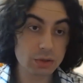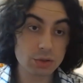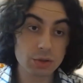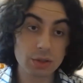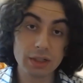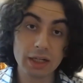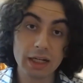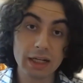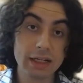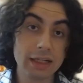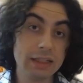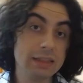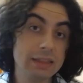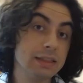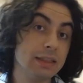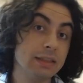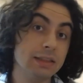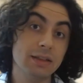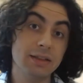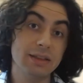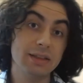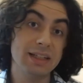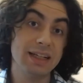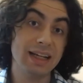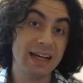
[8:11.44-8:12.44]
So like I said,
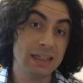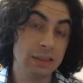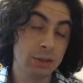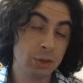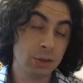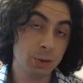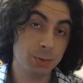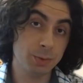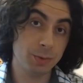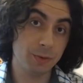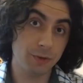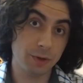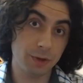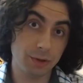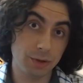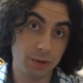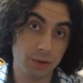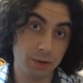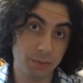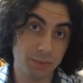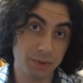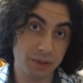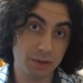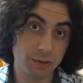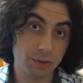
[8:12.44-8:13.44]
they're the last group of the
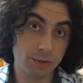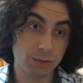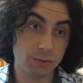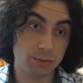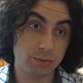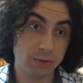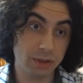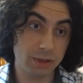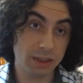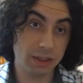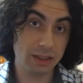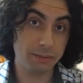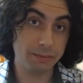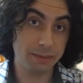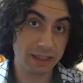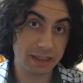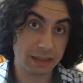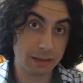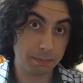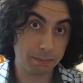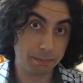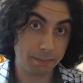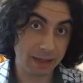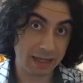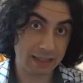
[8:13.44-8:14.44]
Europeans to really
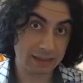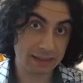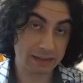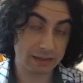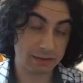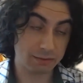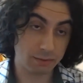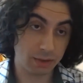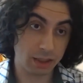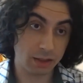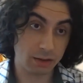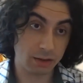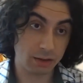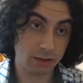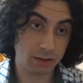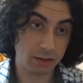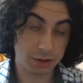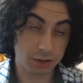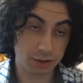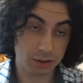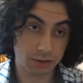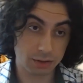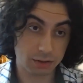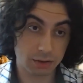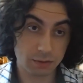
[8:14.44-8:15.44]
make a massive
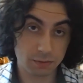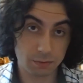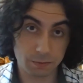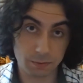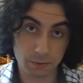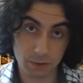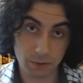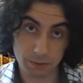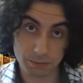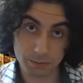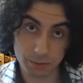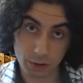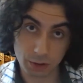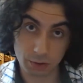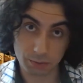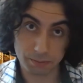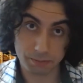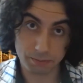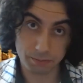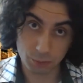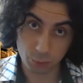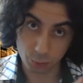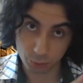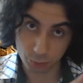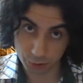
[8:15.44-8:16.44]
migration from the
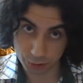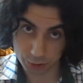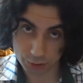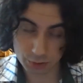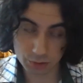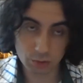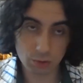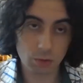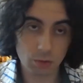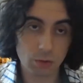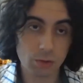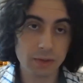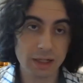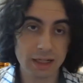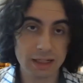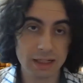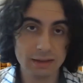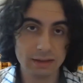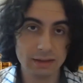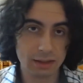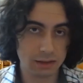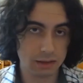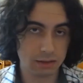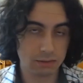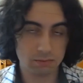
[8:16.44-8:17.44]
original
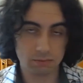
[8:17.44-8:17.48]
homeland.